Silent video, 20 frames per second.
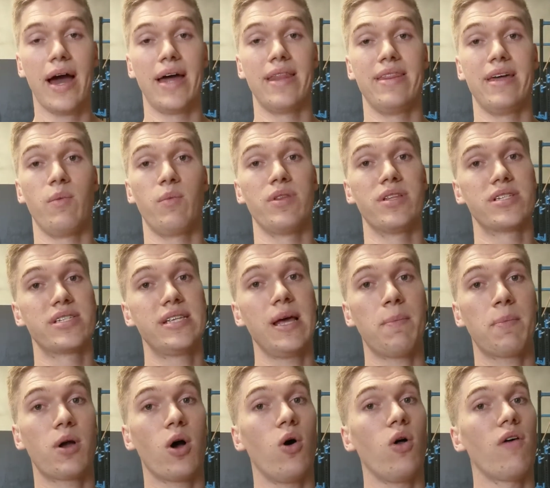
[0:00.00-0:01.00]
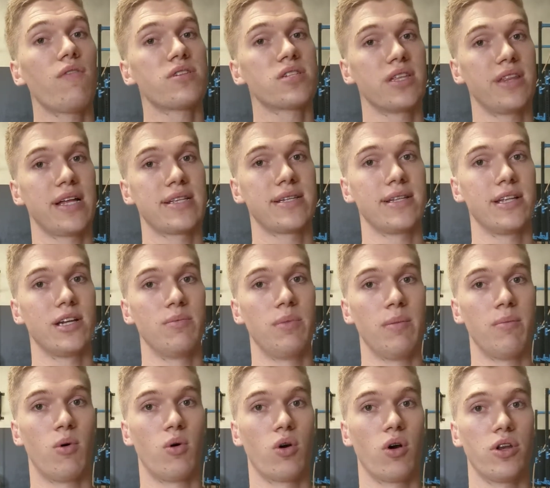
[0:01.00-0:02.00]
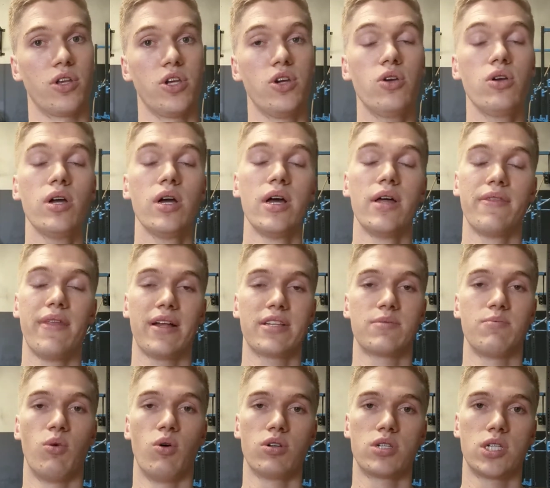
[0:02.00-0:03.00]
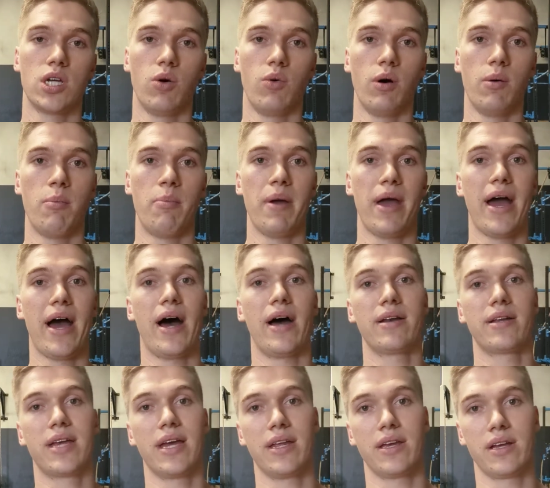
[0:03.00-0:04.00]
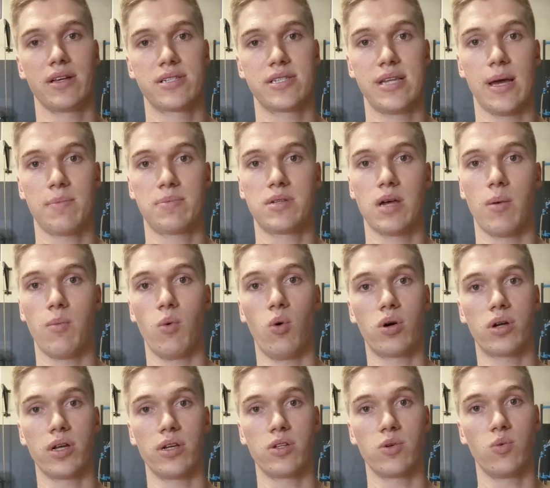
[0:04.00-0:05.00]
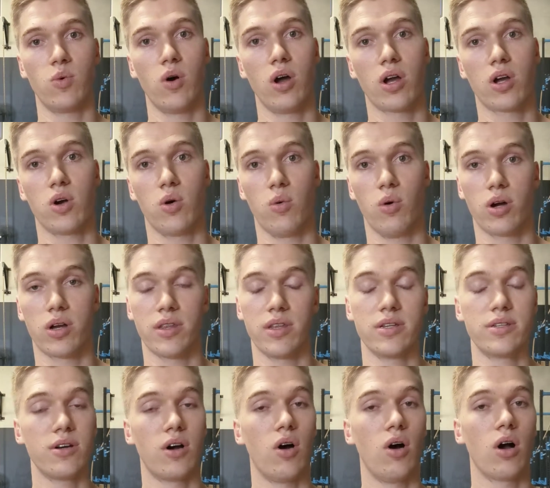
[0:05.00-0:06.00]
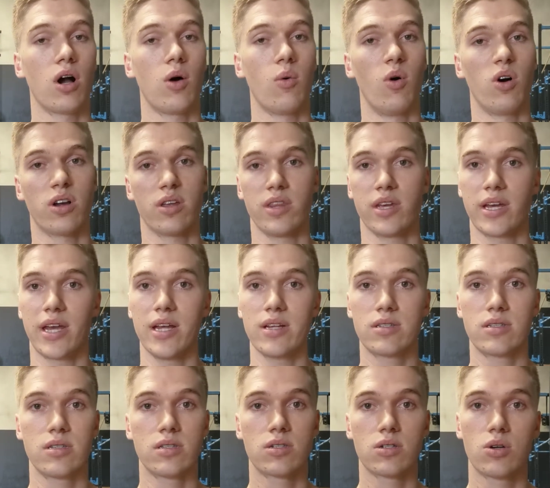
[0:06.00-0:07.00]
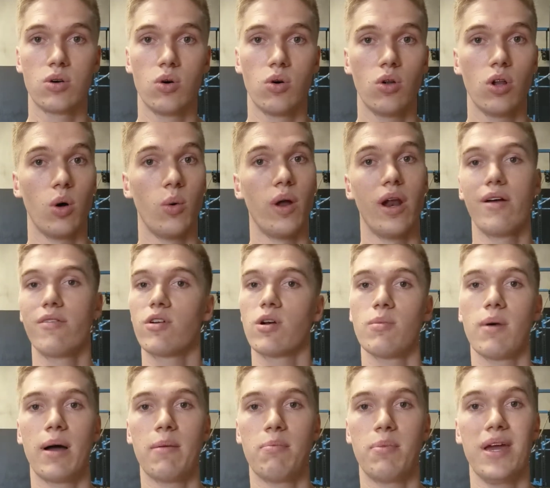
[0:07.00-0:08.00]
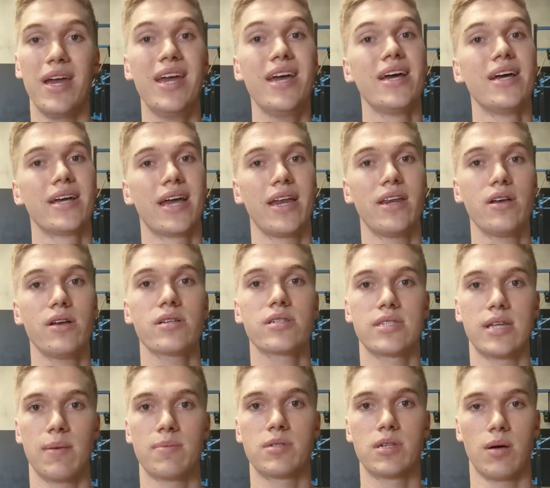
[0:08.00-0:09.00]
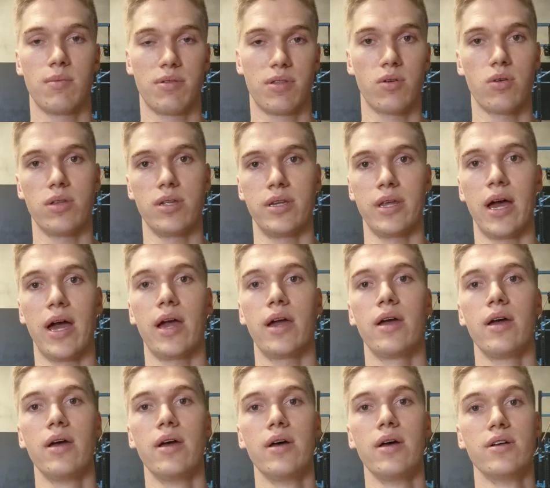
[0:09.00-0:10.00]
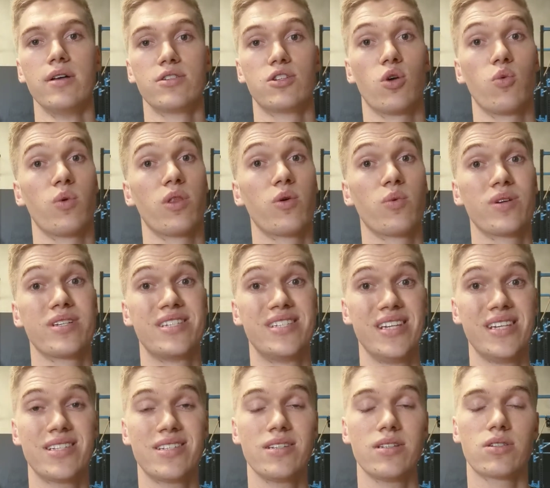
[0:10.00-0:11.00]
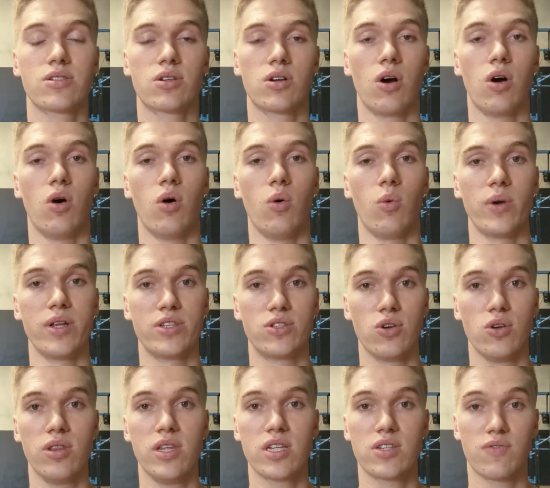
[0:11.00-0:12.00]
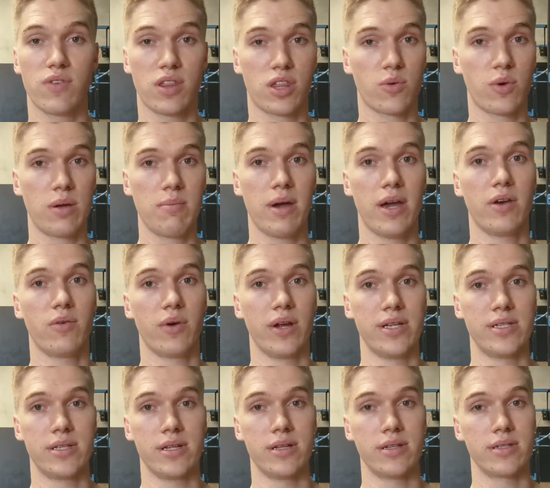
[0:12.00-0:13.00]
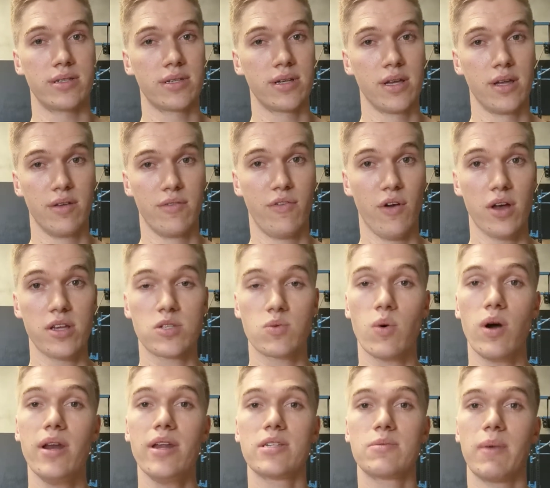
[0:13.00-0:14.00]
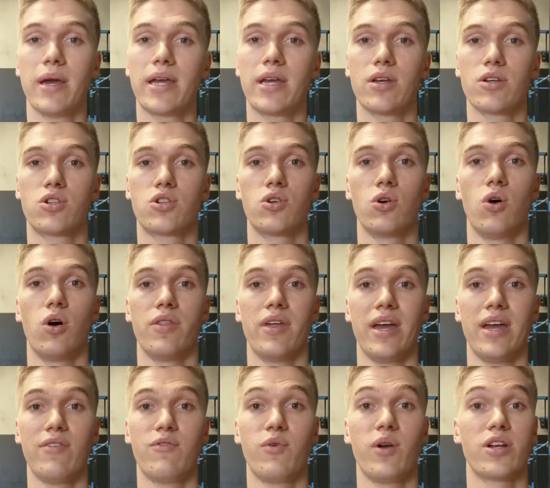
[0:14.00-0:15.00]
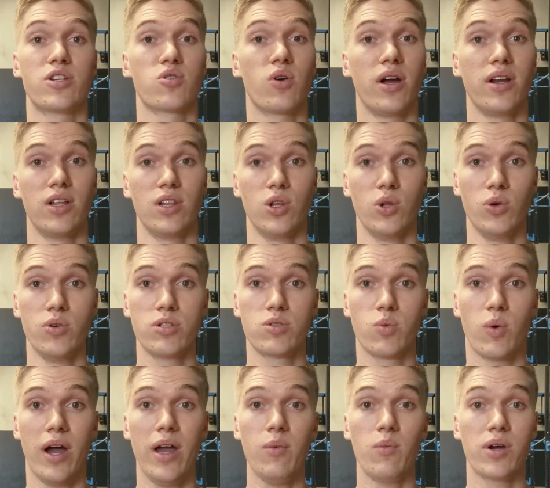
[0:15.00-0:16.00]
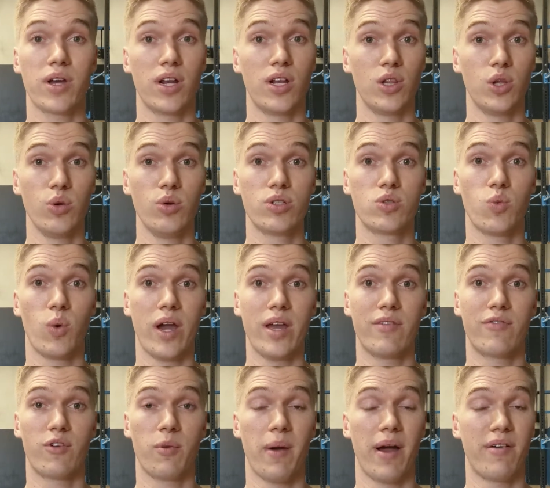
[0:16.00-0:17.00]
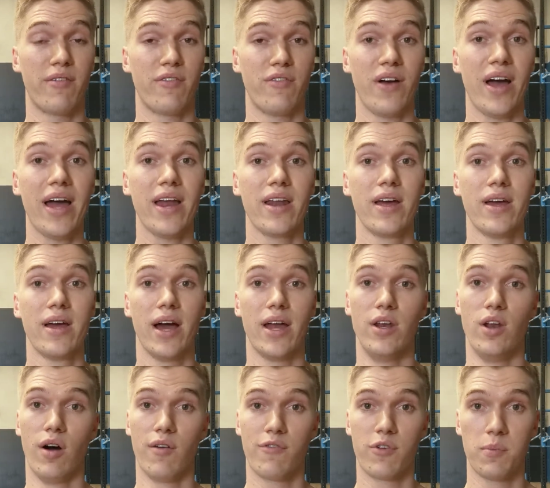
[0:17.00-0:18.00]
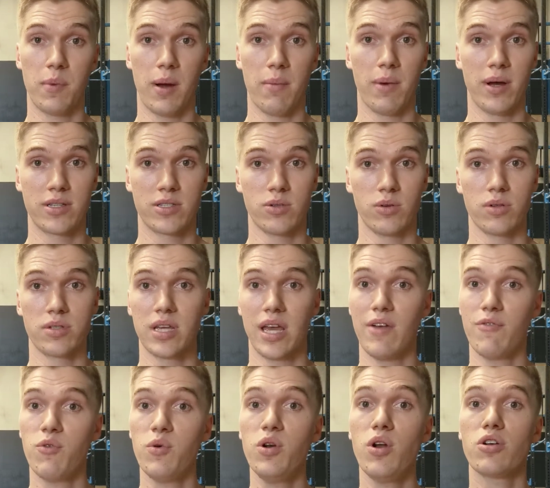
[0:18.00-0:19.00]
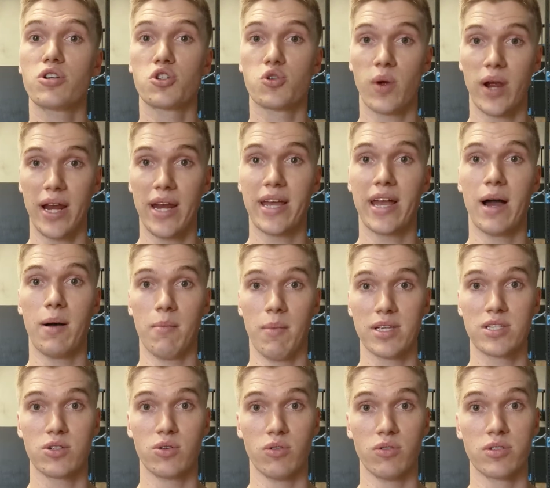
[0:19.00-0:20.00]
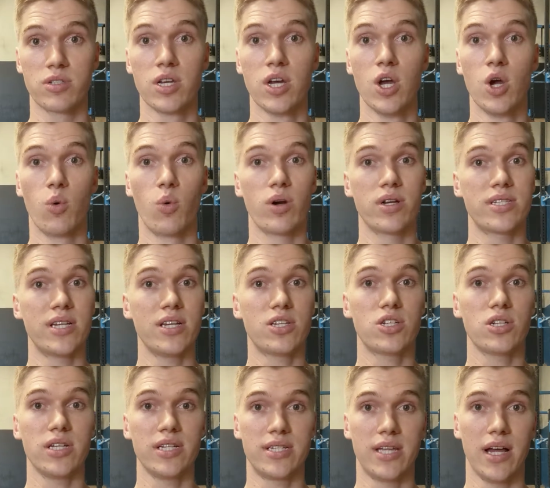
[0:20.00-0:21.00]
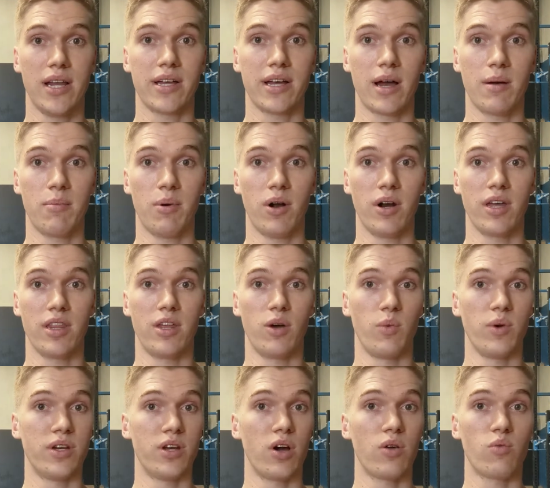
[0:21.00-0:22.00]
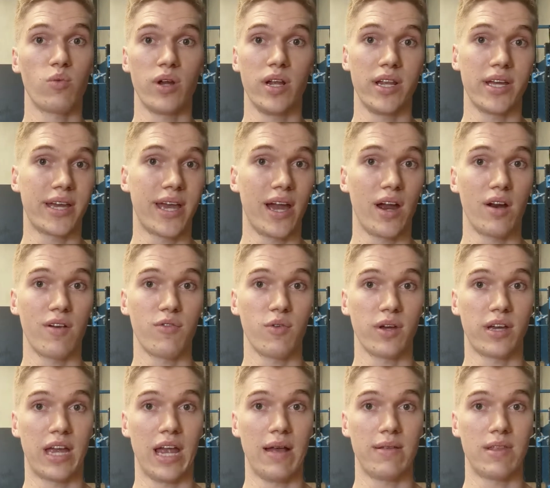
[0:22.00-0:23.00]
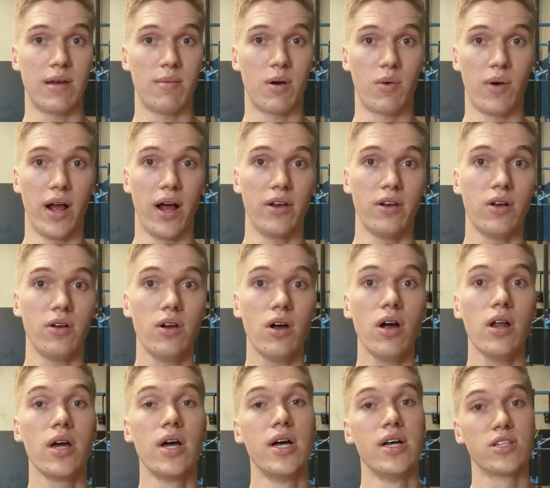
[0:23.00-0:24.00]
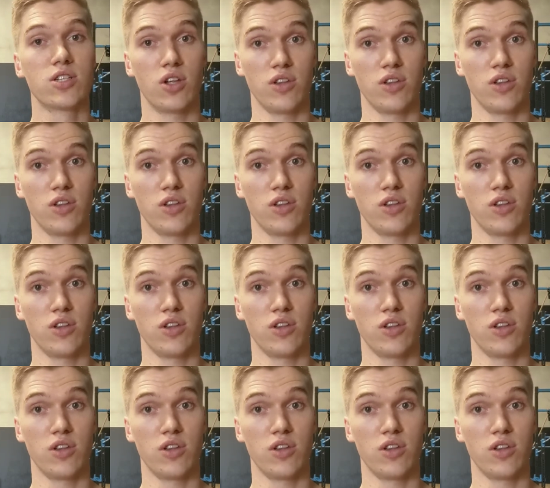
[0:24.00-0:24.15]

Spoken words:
And then with a step goal, obviously that's a little bit more on you. That's more so about getting your steps up, walking to work or walking the dog or walking the kids to school or whatever it might be, getting your steps up through the day. So with the resistance goal, we do this for three main reasons. First one is making sure that if we are trying to lose weight, we're going to lose weight from our fat and not from our muscles. If we're not training our muscles, we're essentially telling our body that we don't really care if we keep them around or not.